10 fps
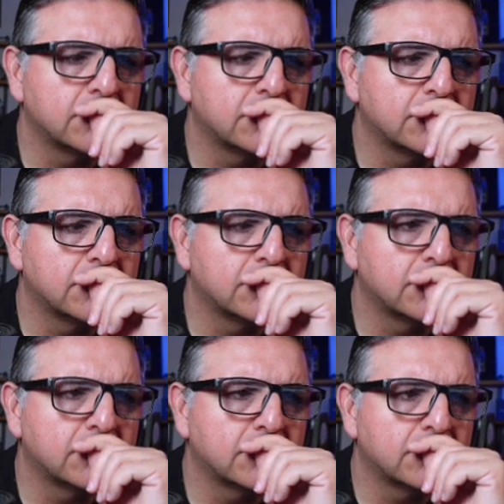
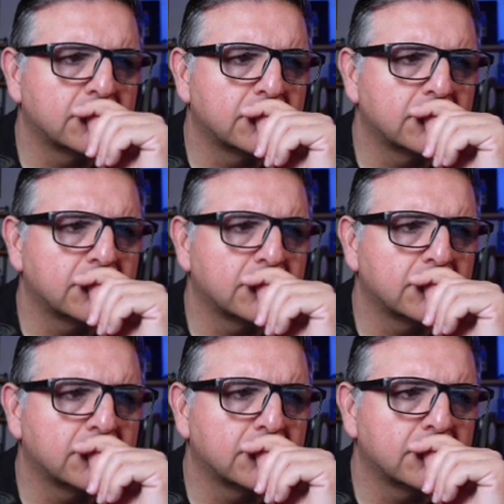
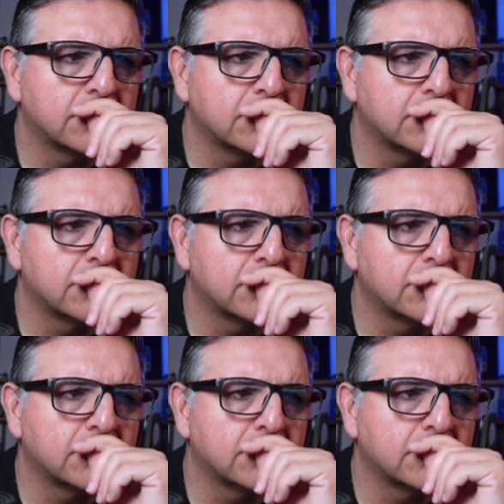(silent)